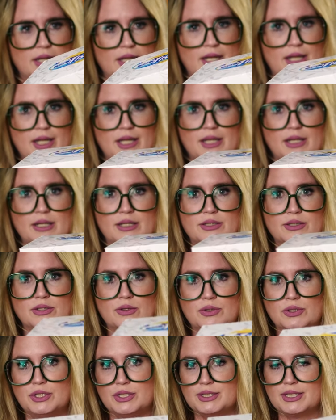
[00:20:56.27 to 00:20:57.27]
And so
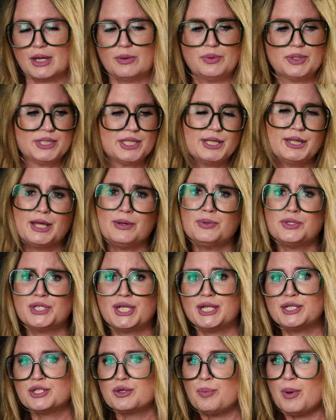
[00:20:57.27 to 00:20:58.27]
it's just, I wish that they would
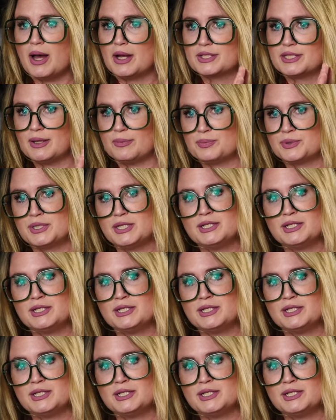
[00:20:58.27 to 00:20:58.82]
change the box ups.